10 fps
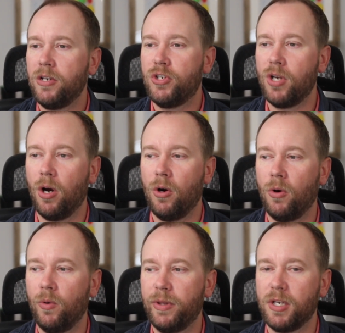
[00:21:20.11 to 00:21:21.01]

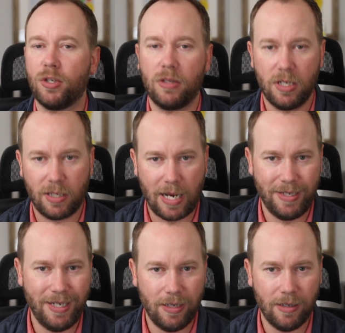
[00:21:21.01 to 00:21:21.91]
So this
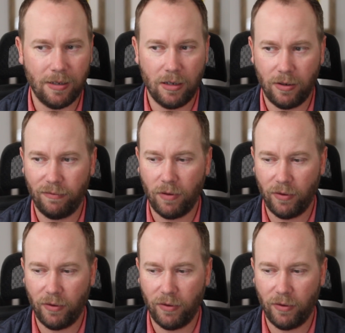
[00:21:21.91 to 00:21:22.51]
idea of